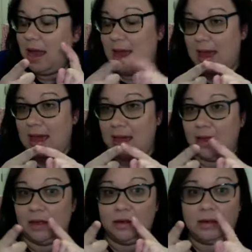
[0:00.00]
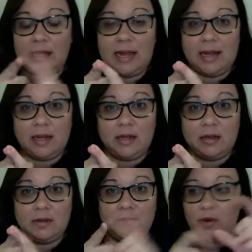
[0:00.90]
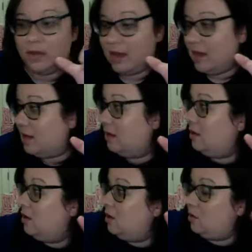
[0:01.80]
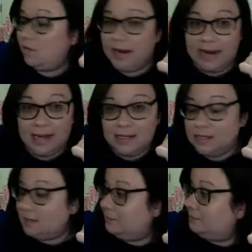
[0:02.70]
a link for the rings